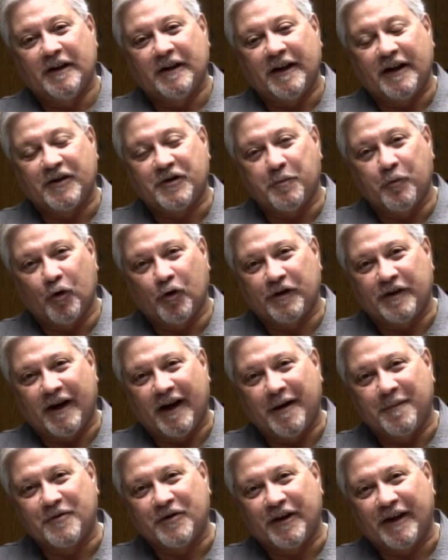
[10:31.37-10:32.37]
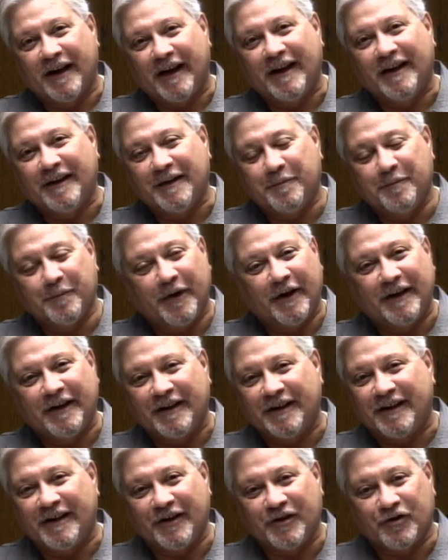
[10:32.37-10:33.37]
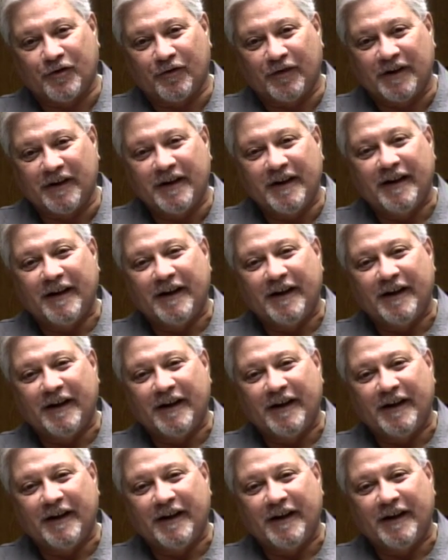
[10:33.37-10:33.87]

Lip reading: That's more times than anybody in history.